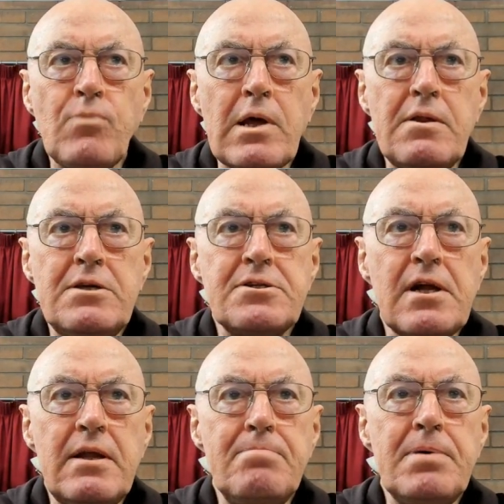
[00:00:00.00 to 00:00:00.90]
This
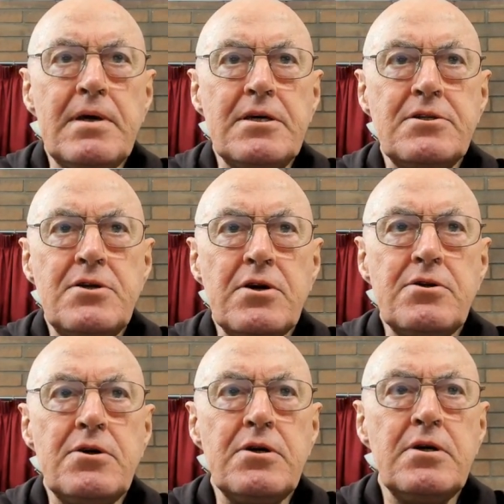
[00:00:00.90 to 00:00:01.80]
clip is not
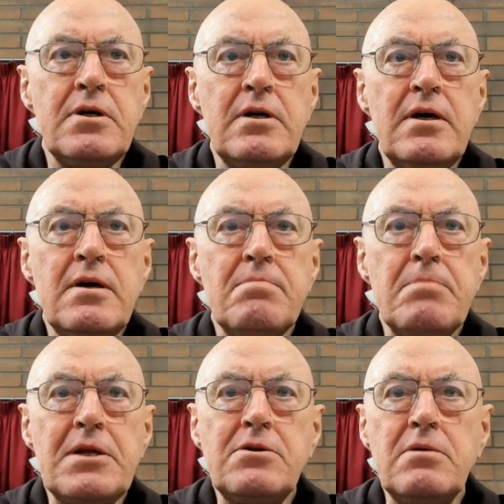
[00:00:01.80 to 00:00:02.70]

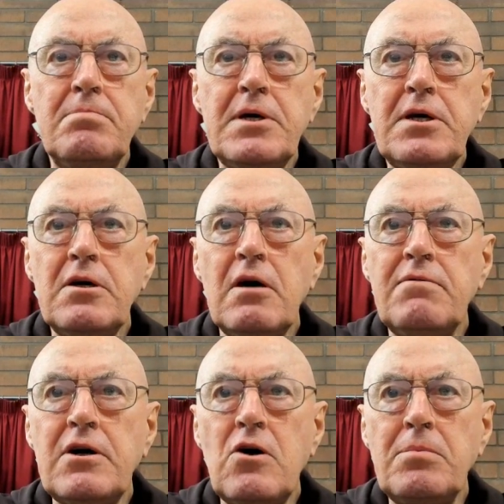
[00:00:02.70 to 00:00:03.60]
meant to be of
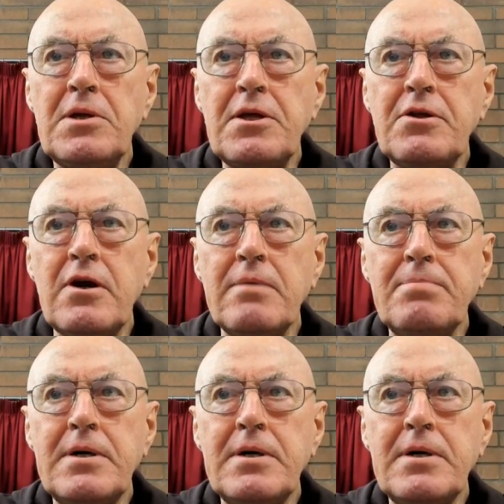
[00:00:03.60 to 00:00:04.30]
a homily type.